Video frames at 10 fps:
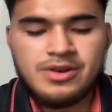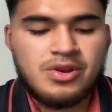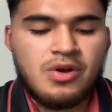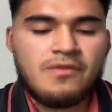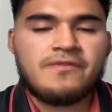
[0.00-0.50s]

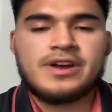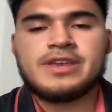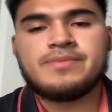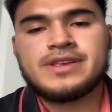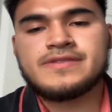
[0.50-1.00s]
No funny
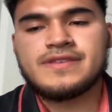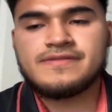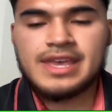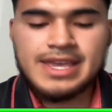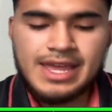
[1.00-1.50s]
business.
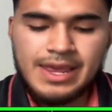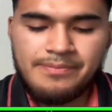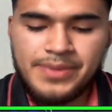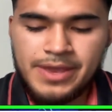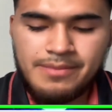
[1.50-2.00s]
They get a
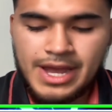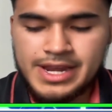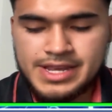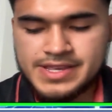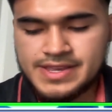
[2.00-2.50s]
B-
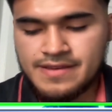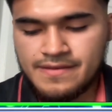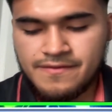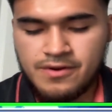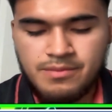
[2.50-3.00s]

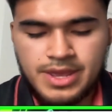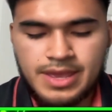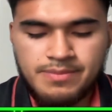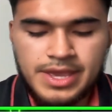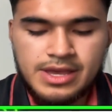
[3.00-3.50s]
for me
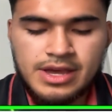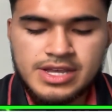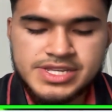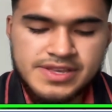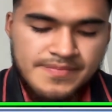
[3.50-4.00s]

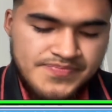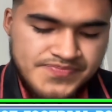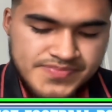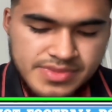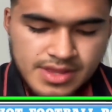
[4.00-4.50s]
because
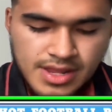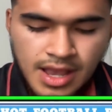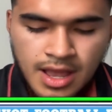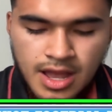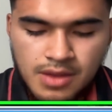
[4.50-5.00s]

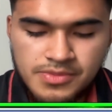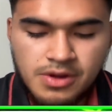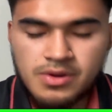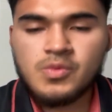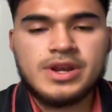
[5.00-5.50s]

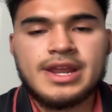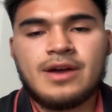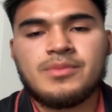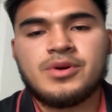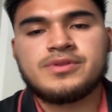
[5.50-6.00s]
they're in win-now
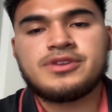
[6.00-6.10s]
mode.